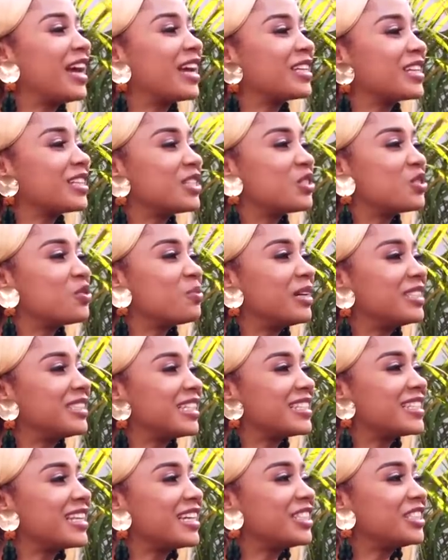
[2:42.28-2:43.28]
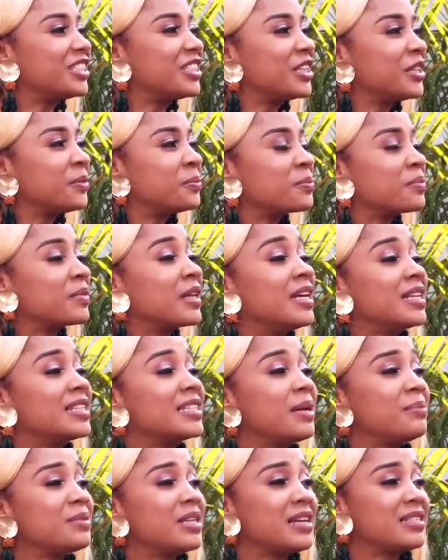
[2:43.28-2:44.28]
like there's too much attention. You know, too much
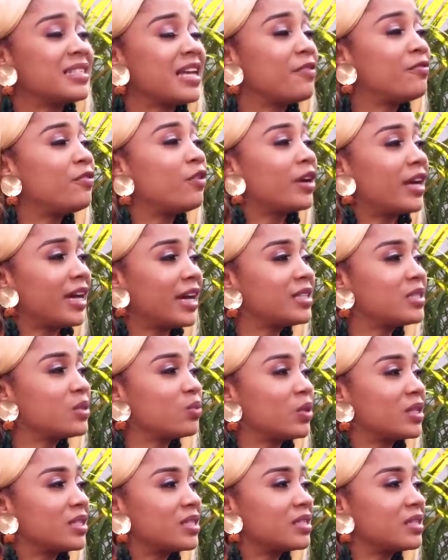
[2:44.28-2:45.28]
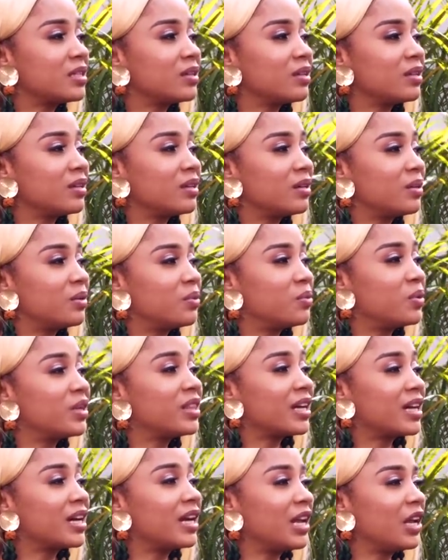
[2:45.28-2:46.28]
Sometimes attention. Sometimes I forget what what
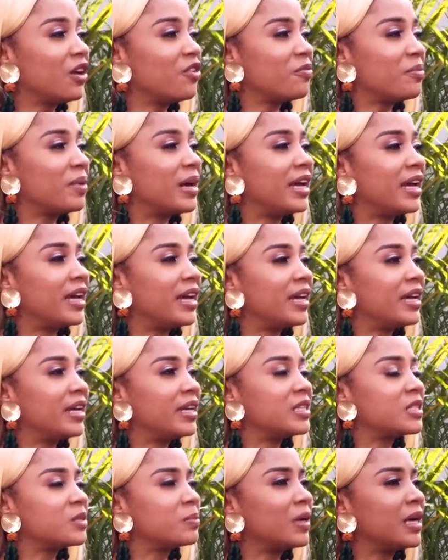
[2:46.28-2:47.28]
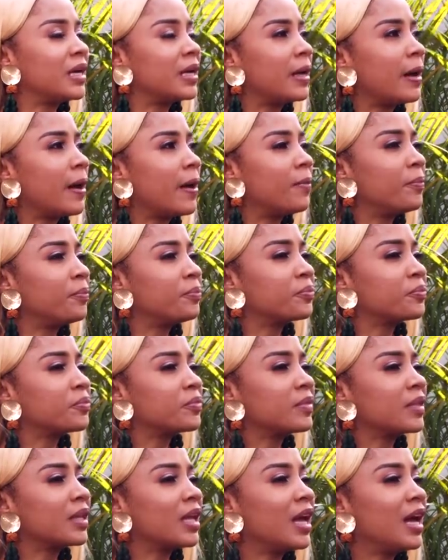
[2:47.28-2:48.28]
the color of my hair is. But um,
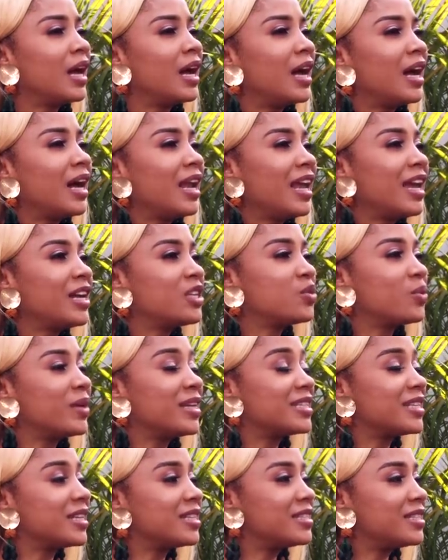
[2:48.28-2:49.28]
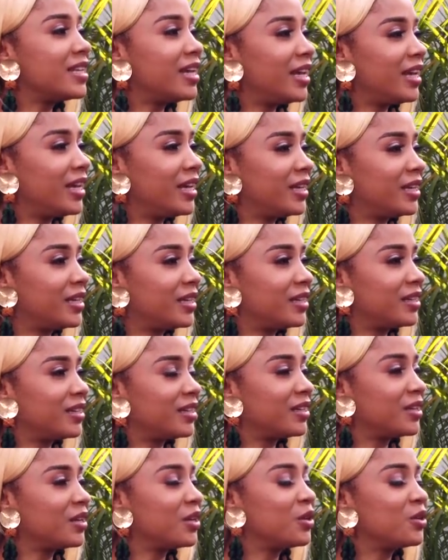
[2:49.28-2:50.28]
I like to entertain.
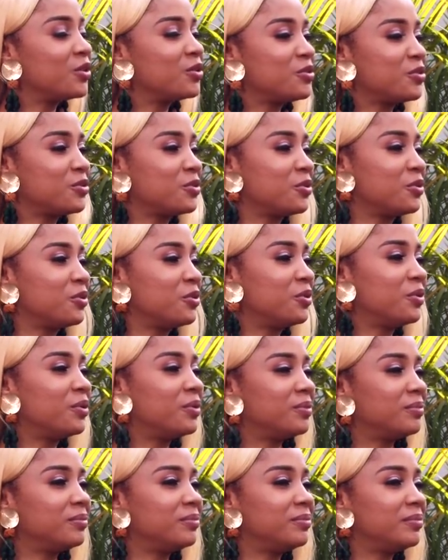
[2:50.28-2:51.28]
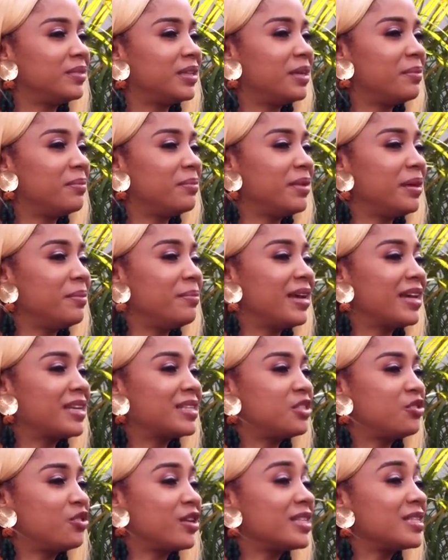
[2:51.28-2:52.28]
Okay. So it, it
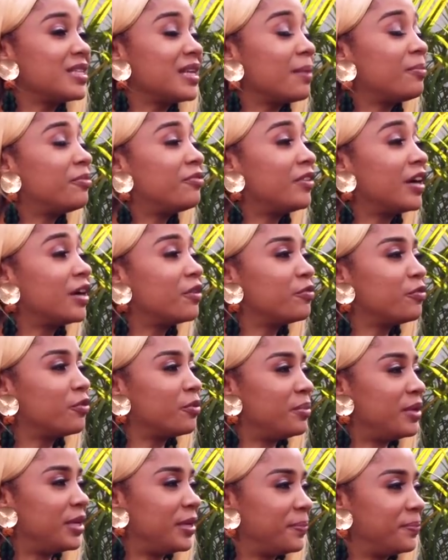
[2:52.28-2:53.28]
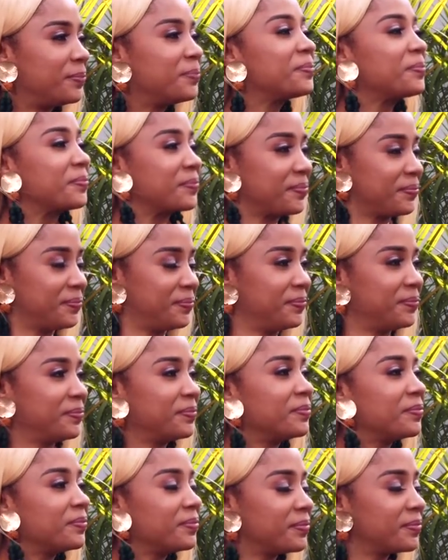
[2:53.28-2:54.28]
makes dressing up fun for me. Mm. -hmm. We,